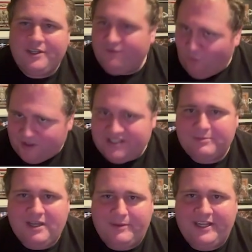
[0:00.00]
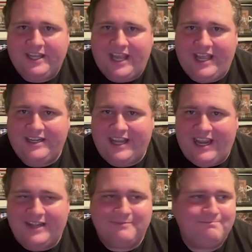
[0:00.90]
Looking forward to them coming again,
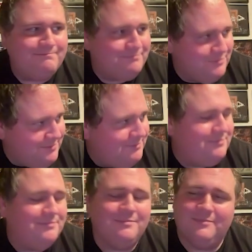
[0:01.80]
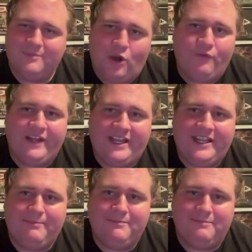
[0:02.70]
and hopefully I can
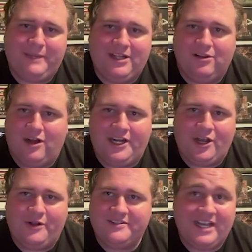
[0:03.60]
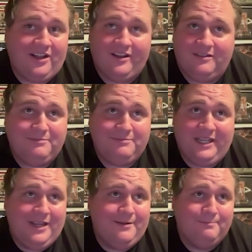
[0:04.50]
get me Claudio and tell
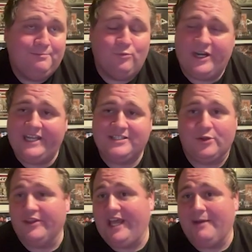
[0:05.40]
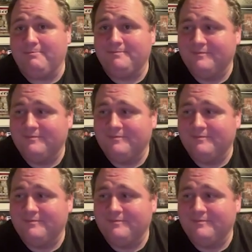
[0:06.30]
him what I told them.